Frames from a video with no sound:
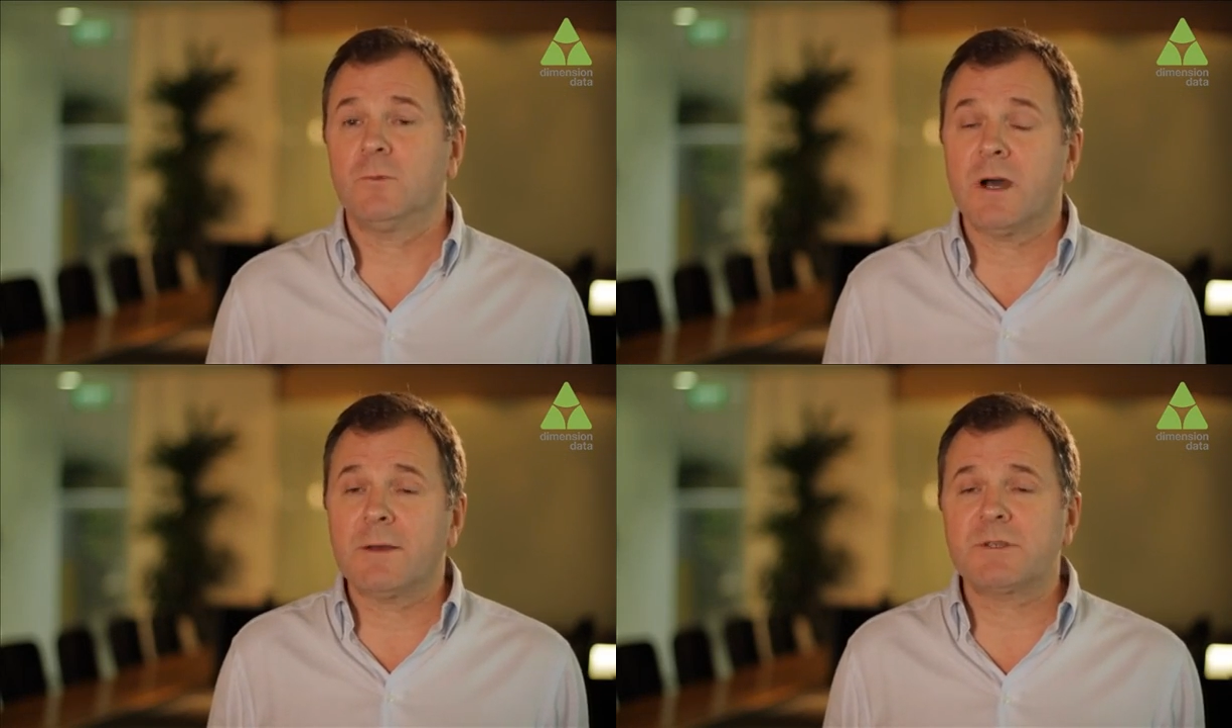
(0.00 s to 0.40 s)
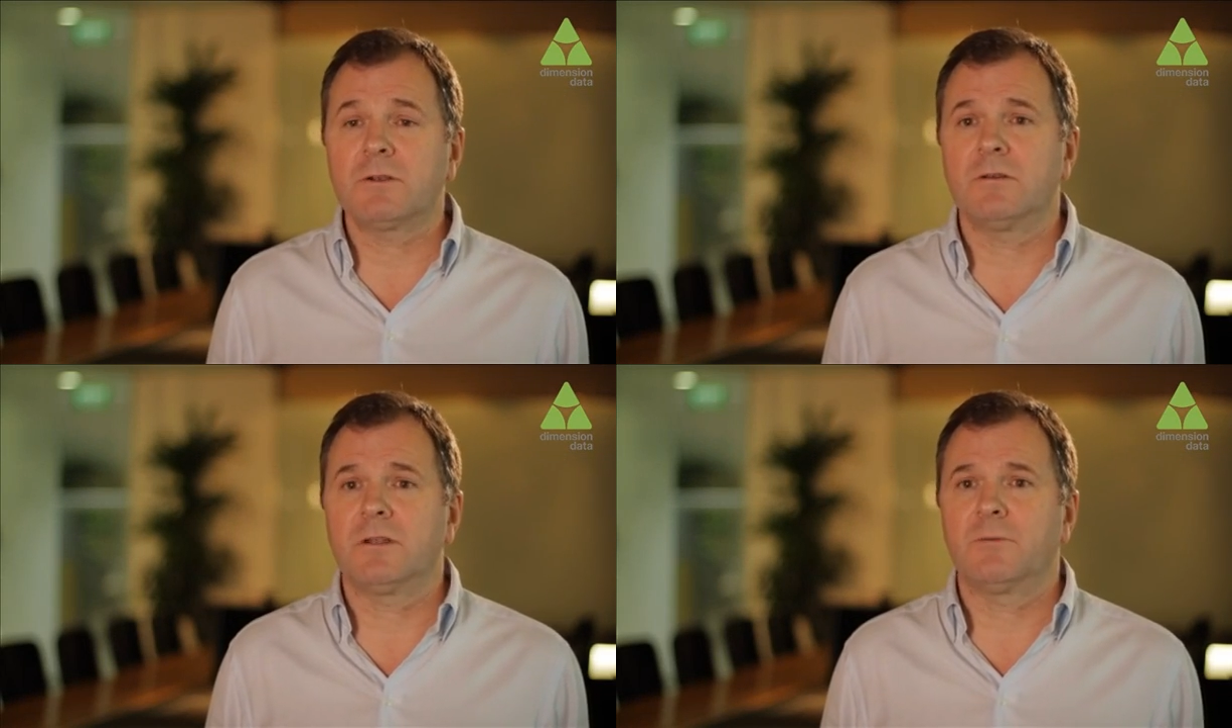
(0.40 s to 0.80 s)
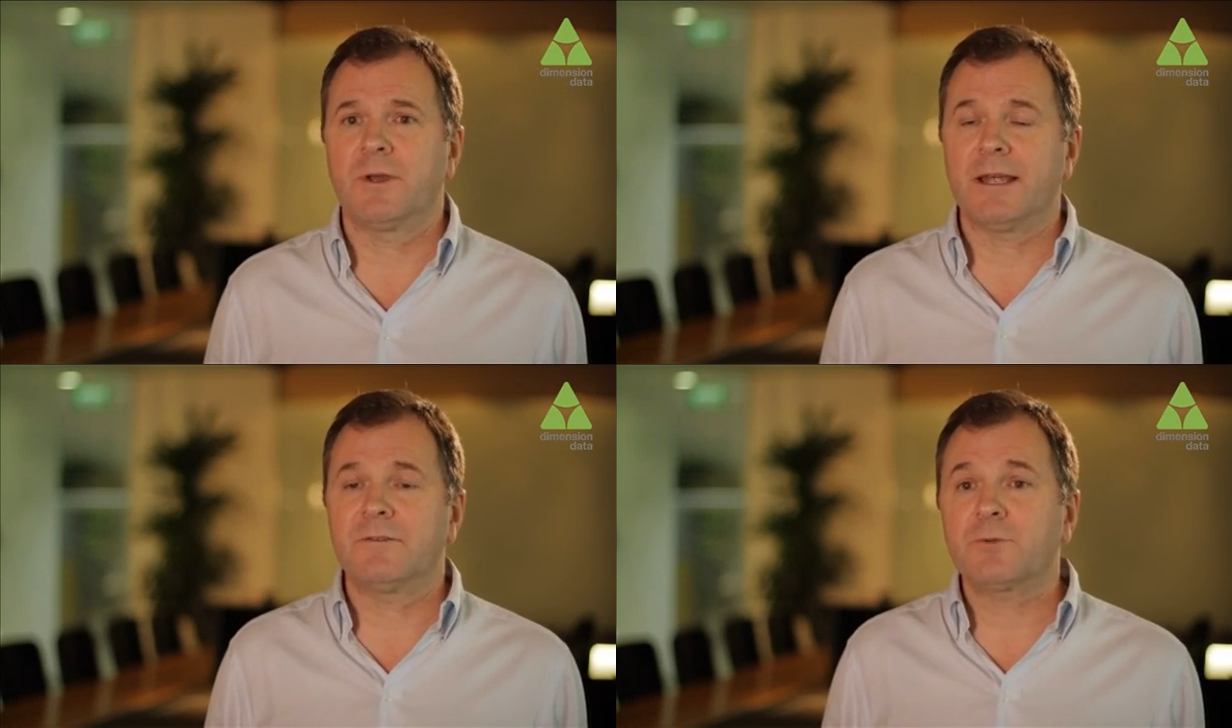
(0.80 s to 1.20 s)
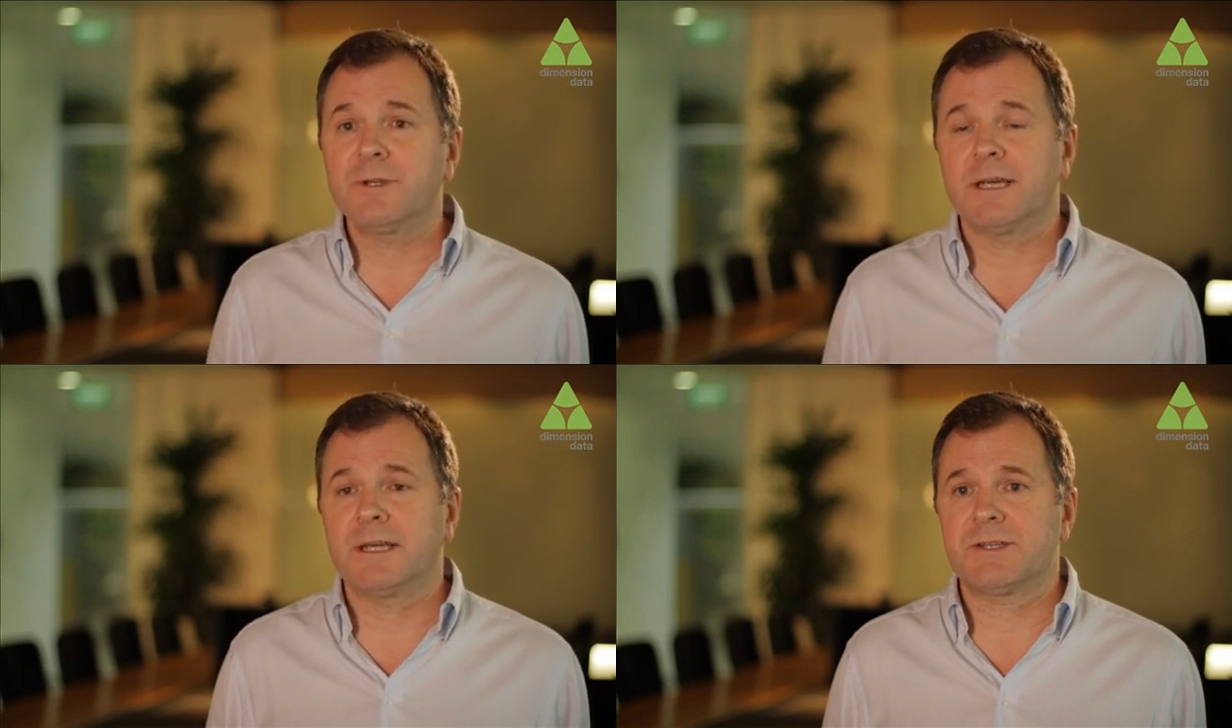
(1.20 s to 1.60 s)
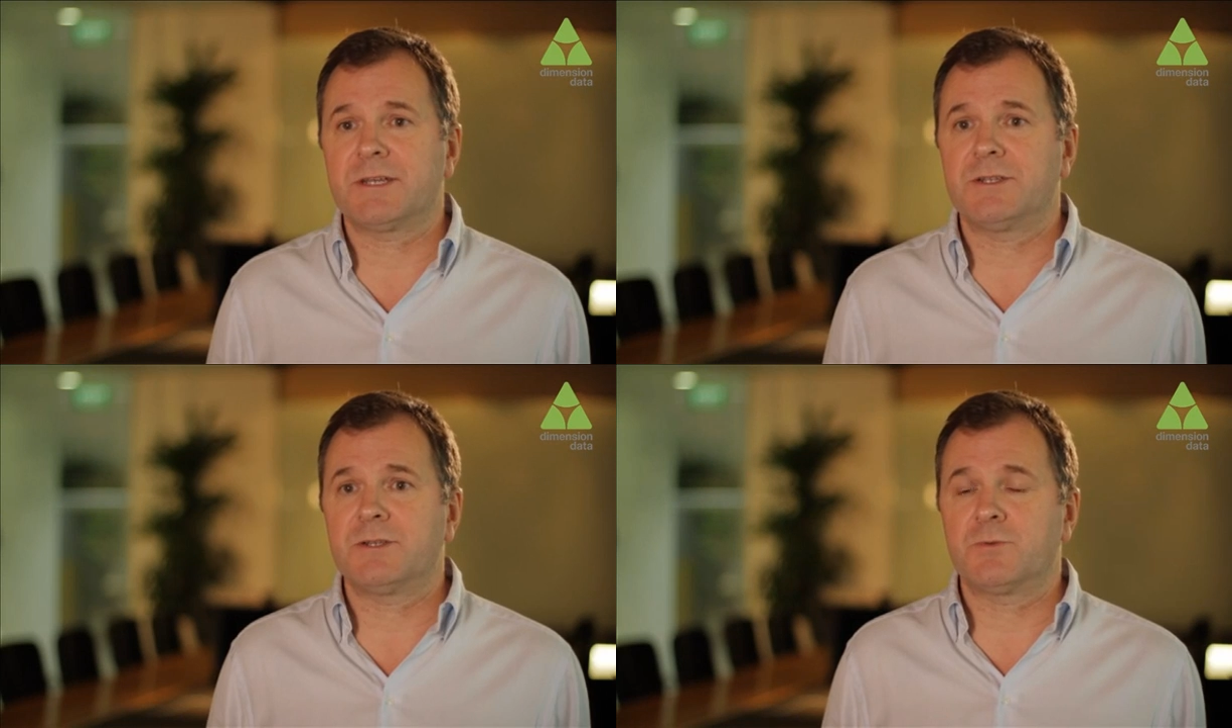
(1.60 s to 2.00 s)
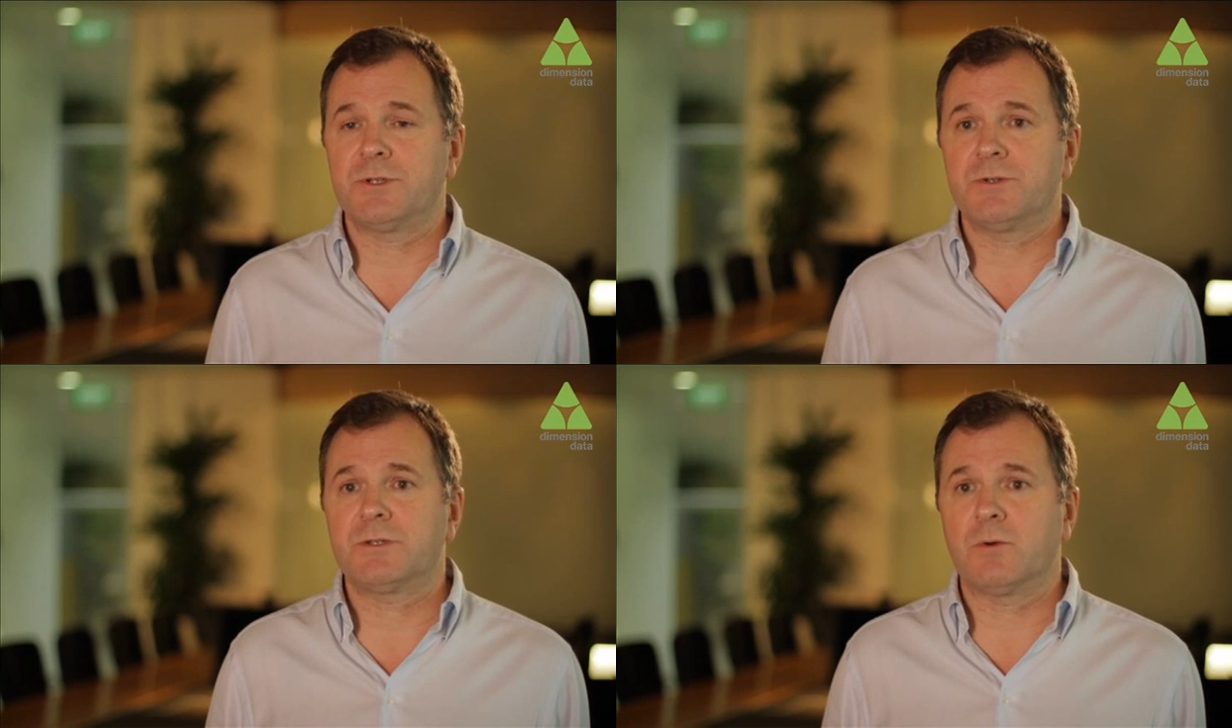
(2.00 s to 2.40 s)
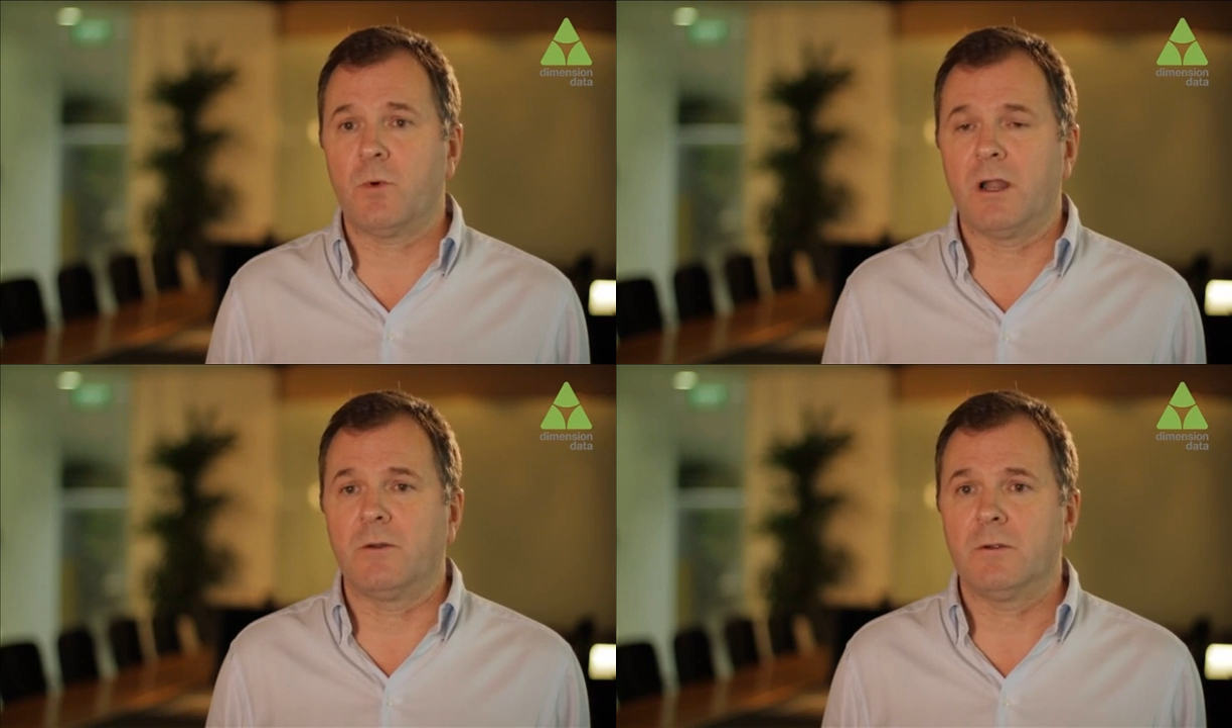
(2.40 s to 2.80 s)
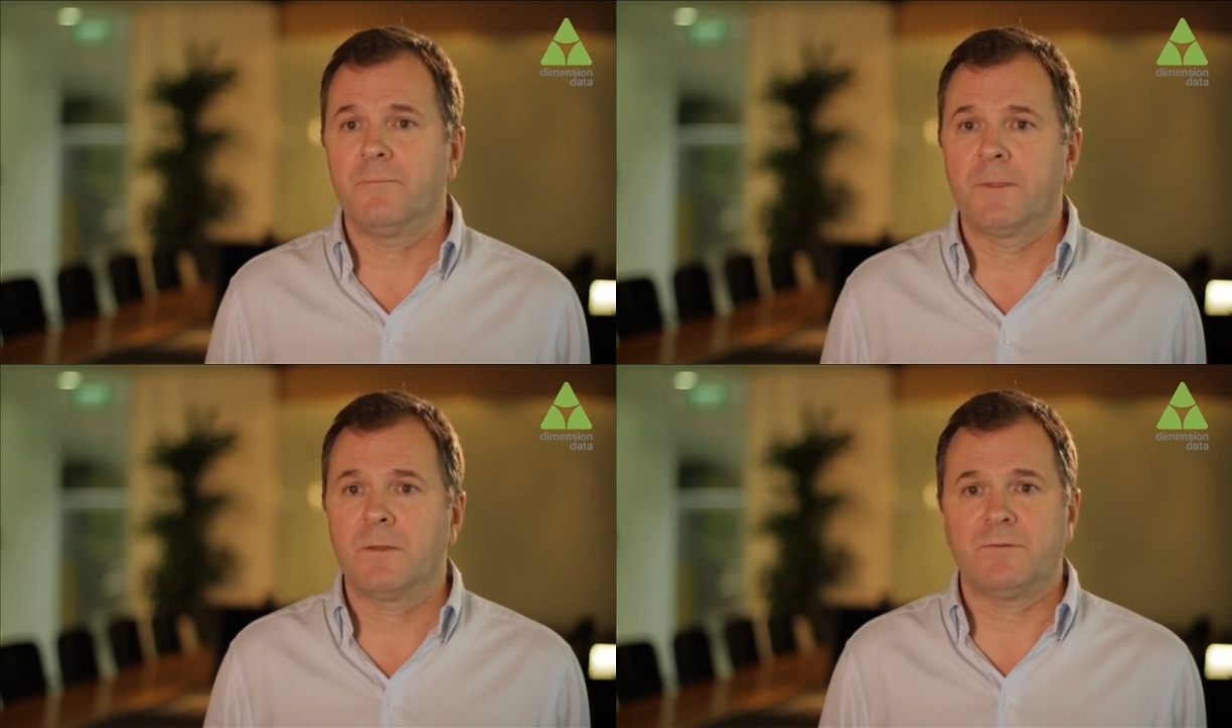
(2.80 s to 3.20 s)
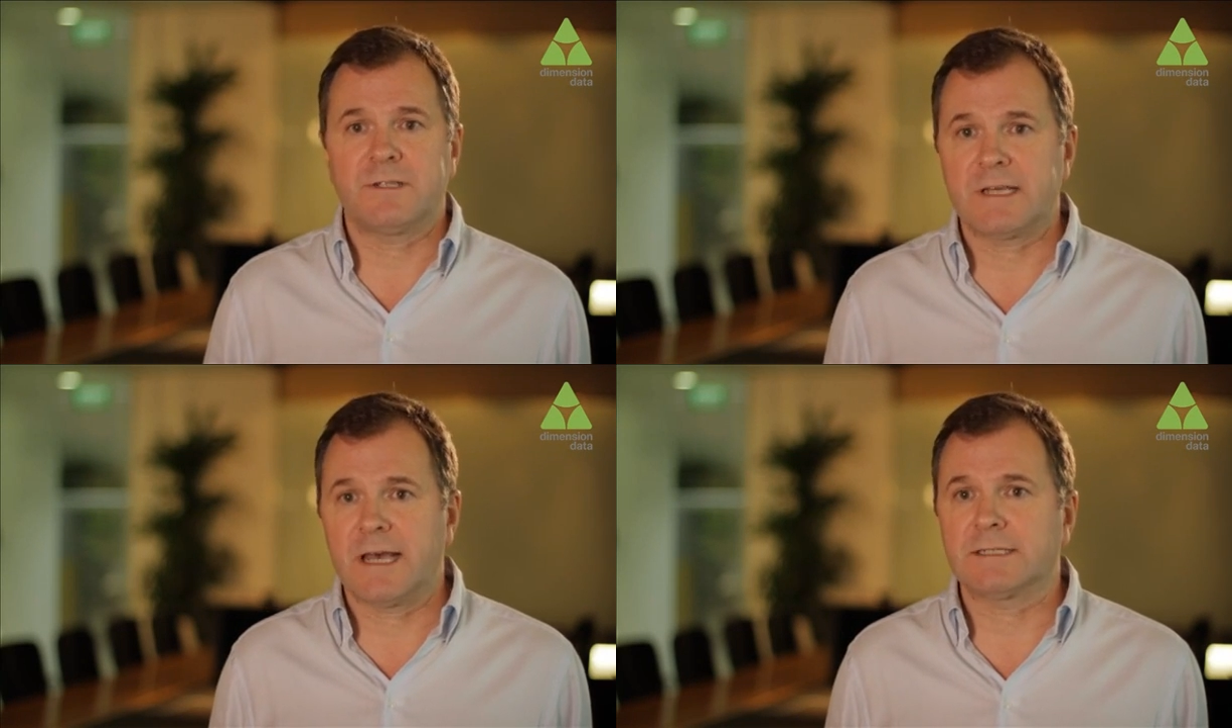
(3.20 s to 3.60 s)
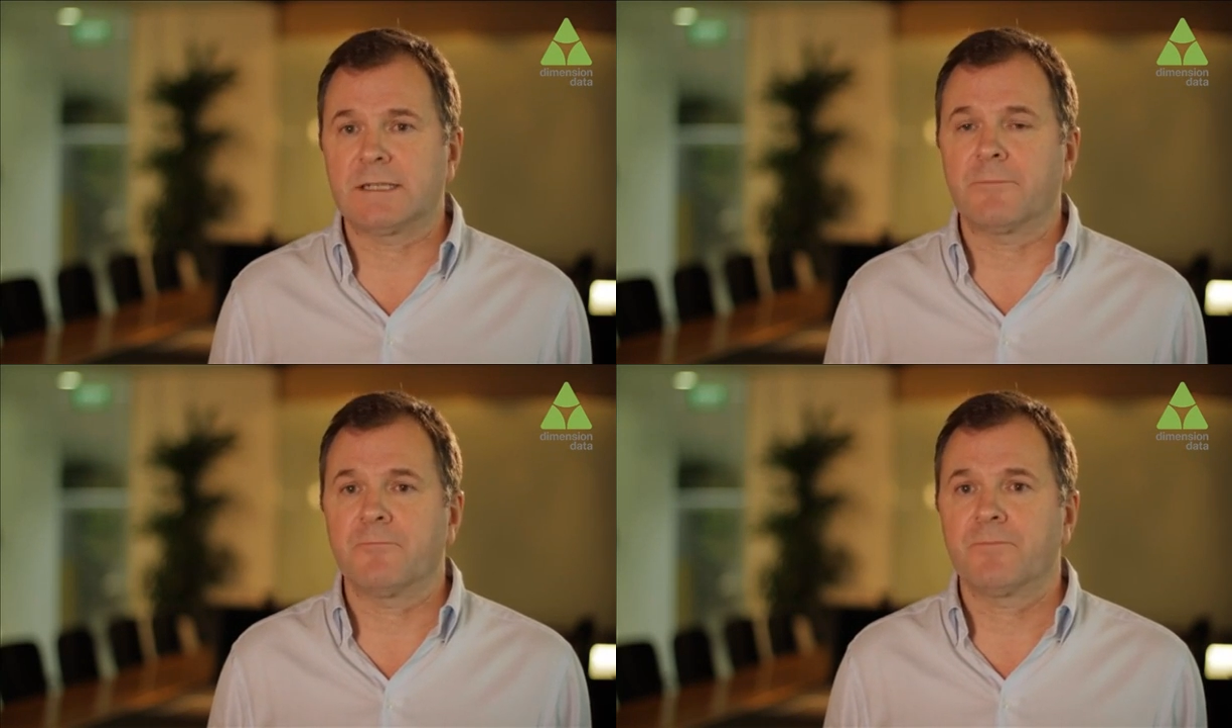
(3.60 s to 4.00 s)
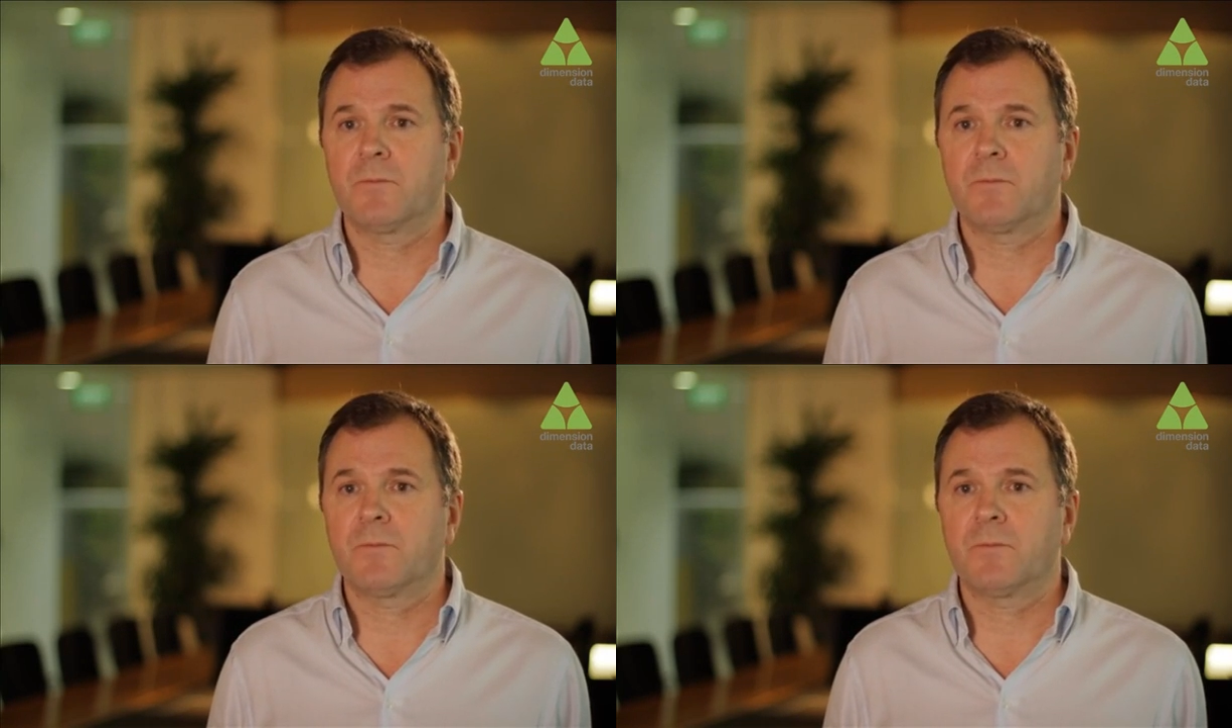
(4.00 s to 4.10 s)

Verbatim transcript: Well, absolutely. We had three data centers reduced to one. Fantastic.